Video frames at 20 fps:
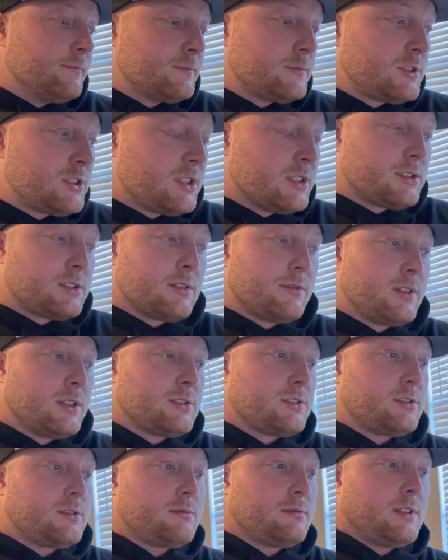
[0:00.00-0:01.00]
Just of
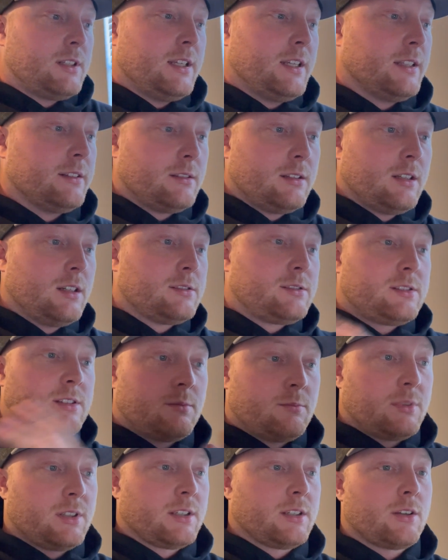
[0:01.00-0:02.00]
us
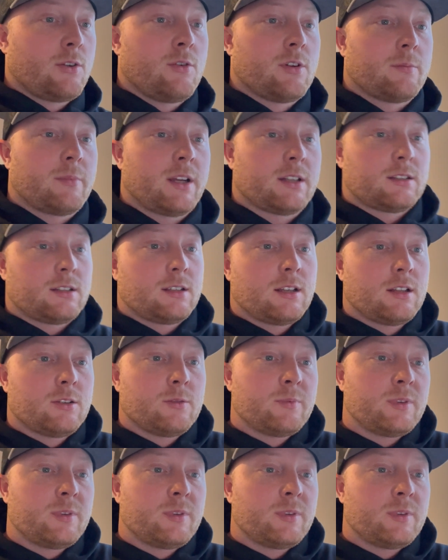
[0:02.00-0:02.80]
assembling, going back together,